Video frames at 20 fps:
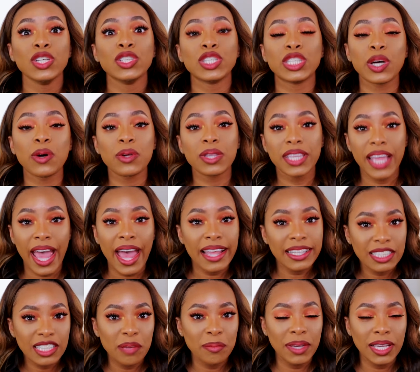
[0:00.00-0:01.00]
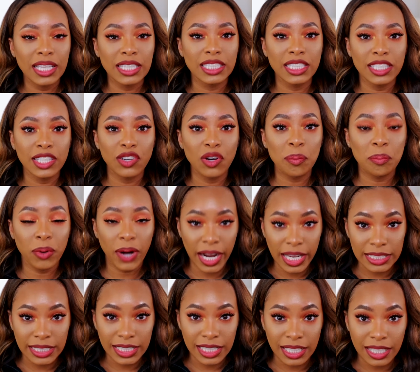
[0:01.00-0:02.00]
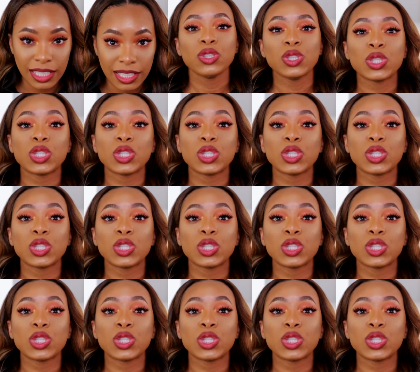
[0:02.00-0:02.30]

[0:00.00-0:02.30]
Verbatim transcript: So that to me is still pricey.